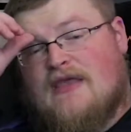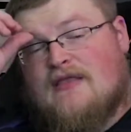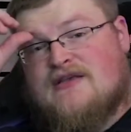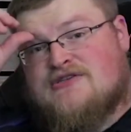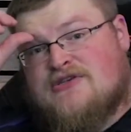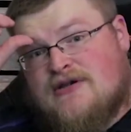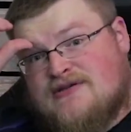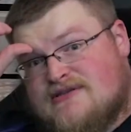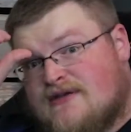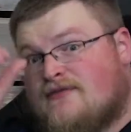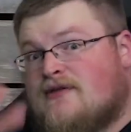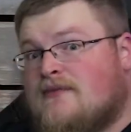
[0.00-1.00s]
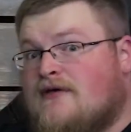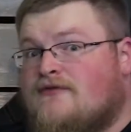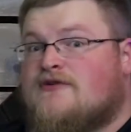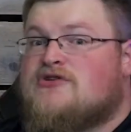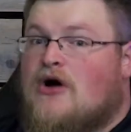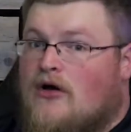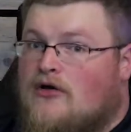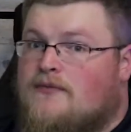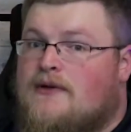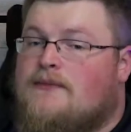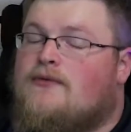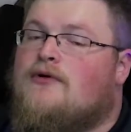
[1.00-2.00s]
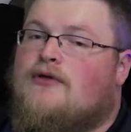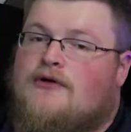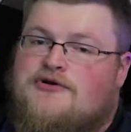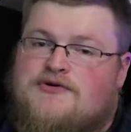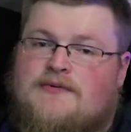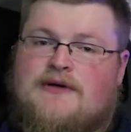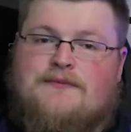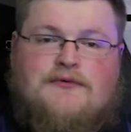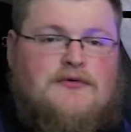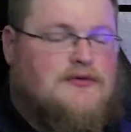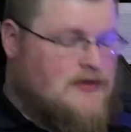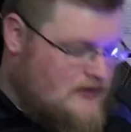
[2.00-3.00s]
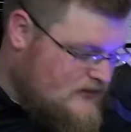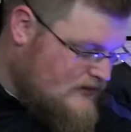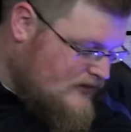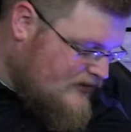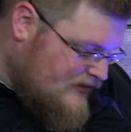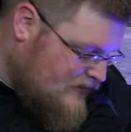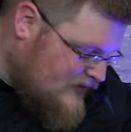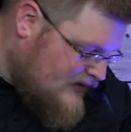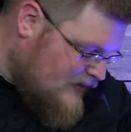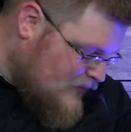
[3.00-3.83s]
This chair is definitely meant for taller people and larger people. The